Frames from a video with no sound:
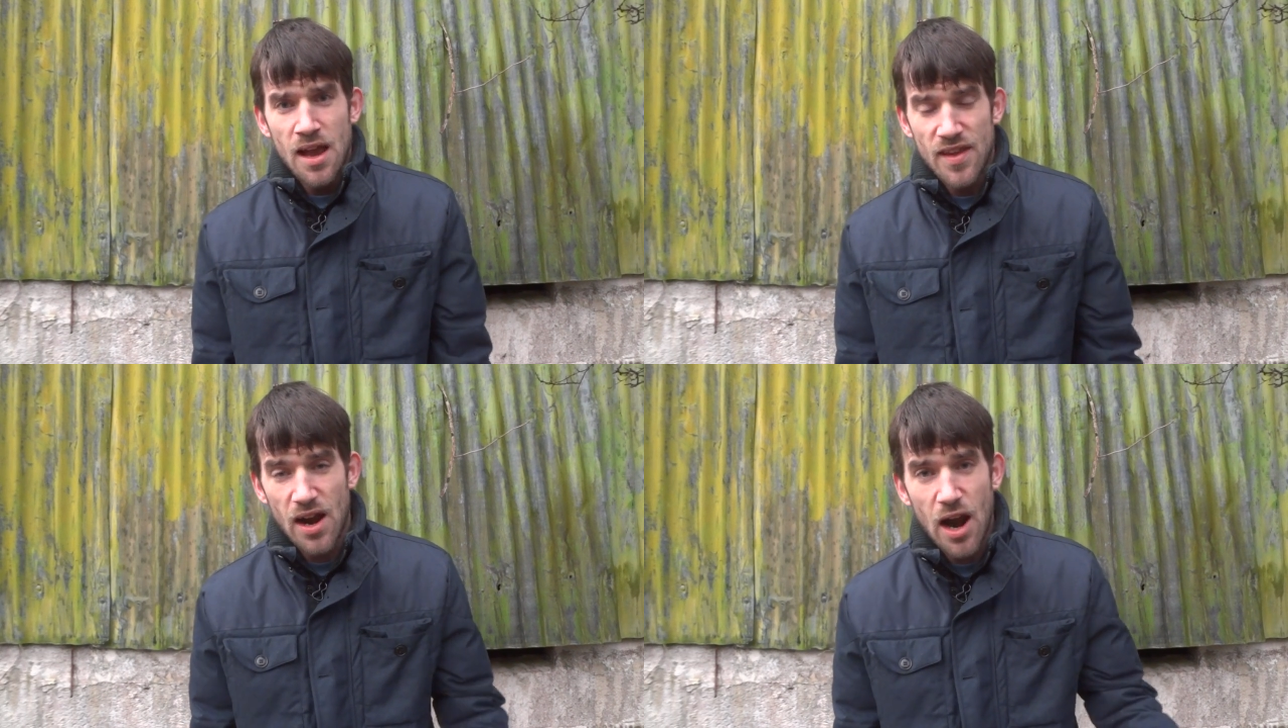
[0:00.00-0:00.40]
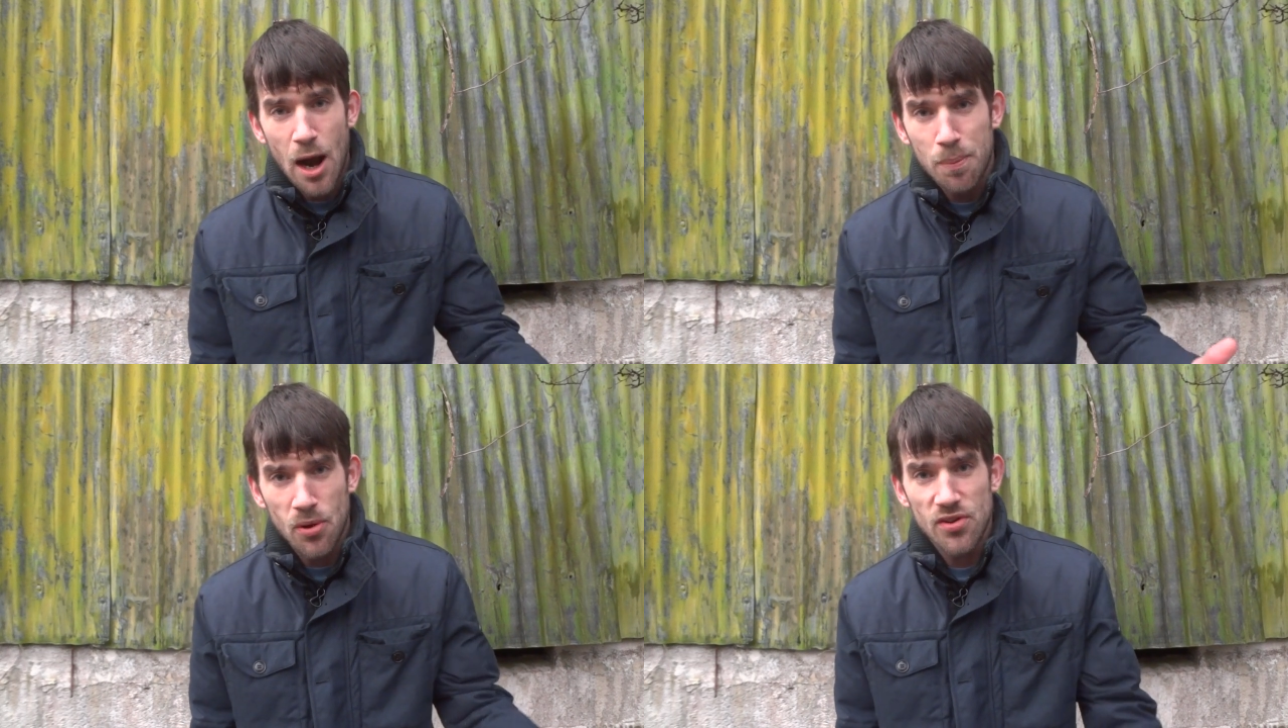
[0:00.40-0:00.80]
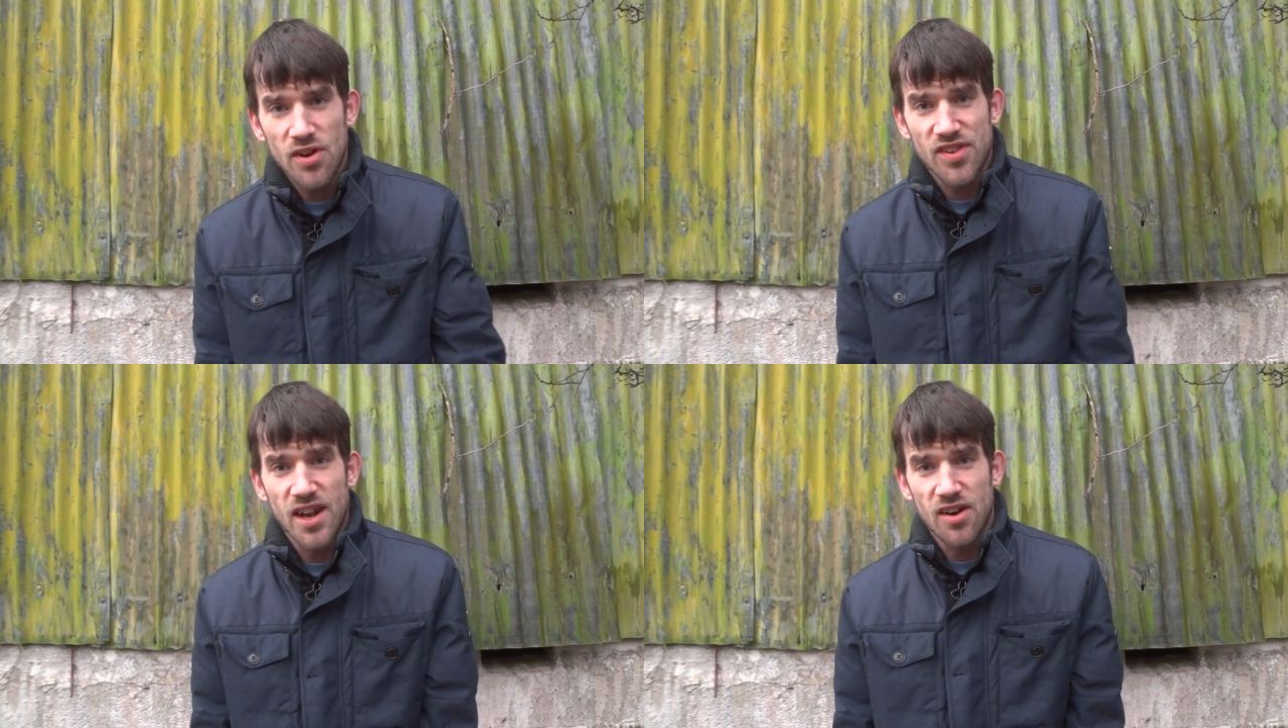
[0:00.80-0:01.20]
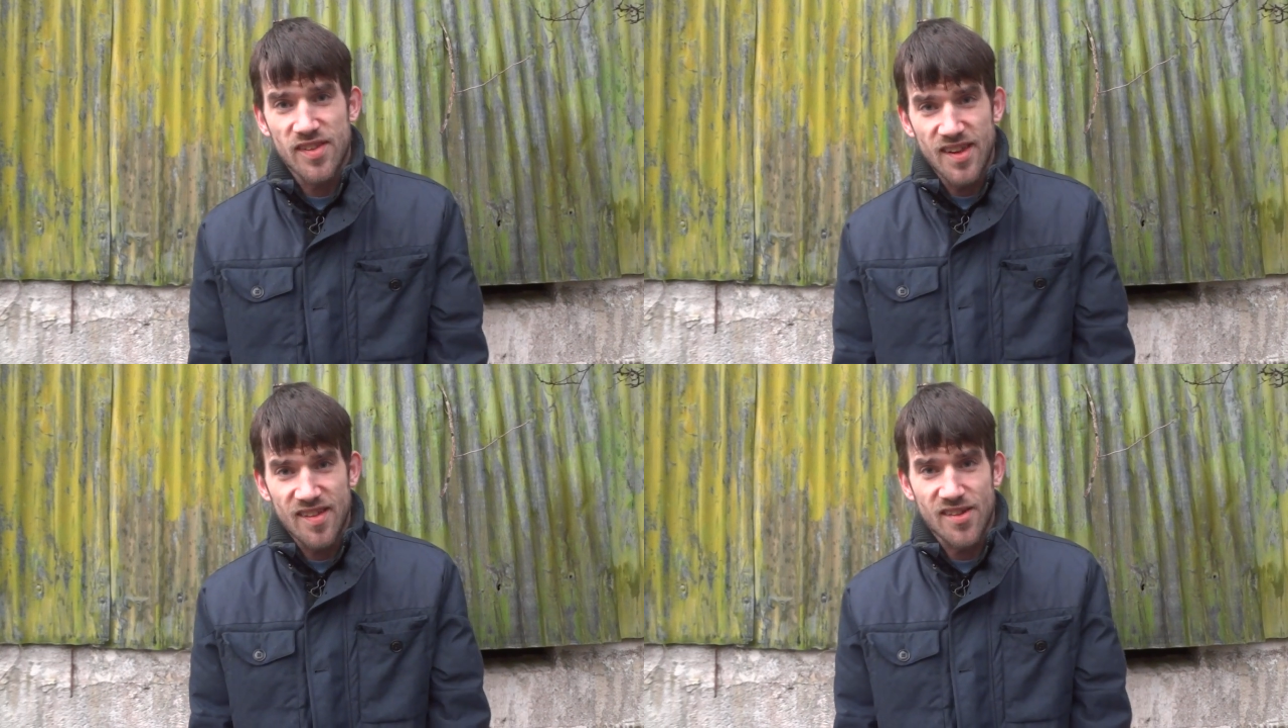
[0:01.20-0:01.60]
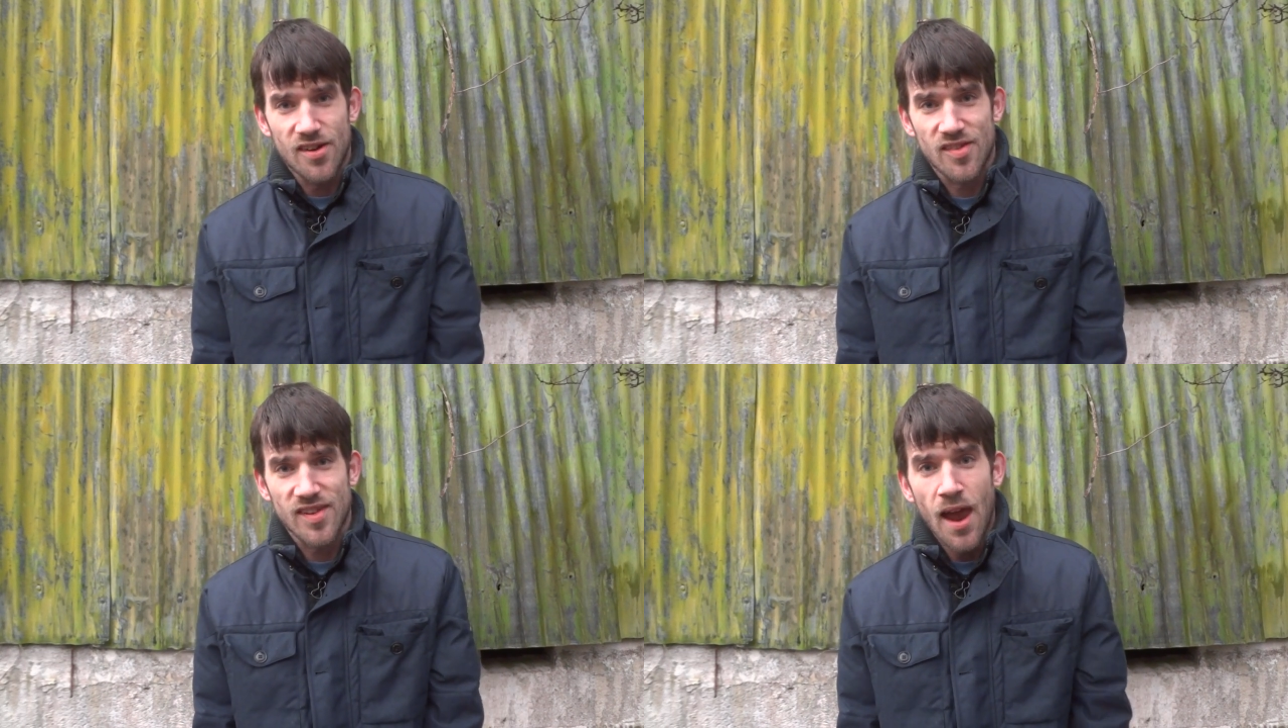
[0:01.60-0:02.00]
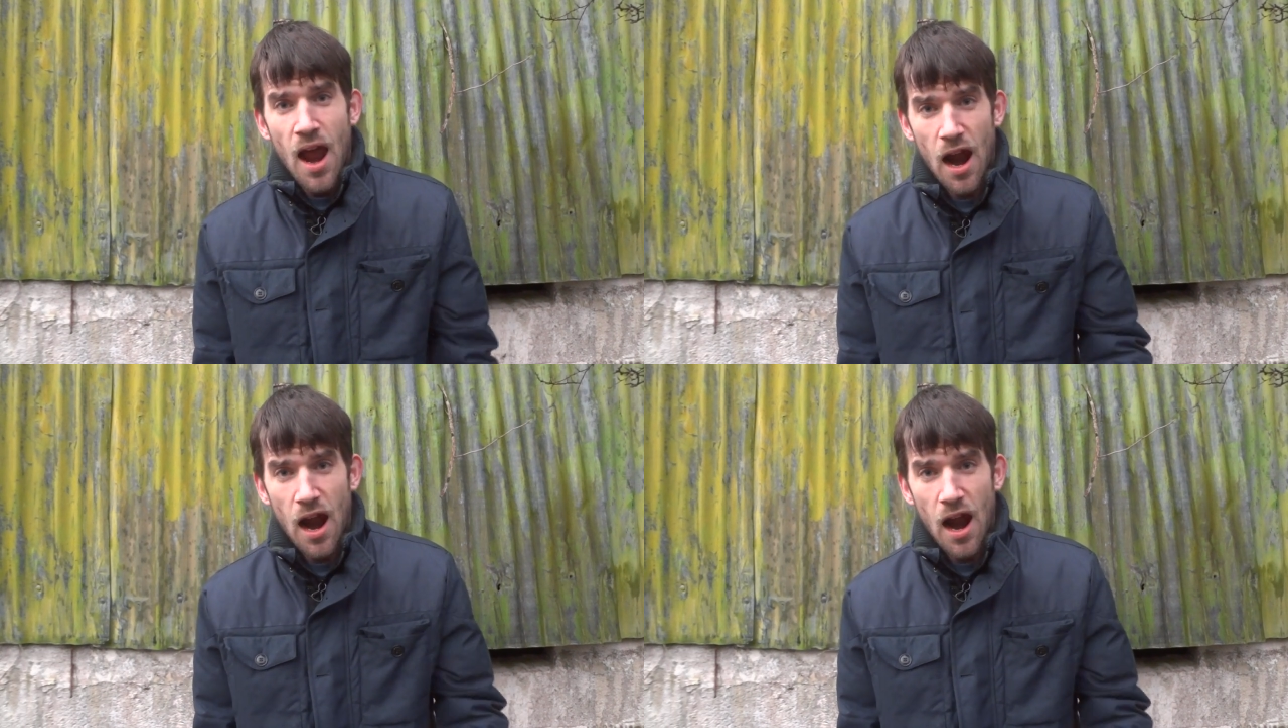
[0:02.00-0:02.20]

They're our brothers and our sisters,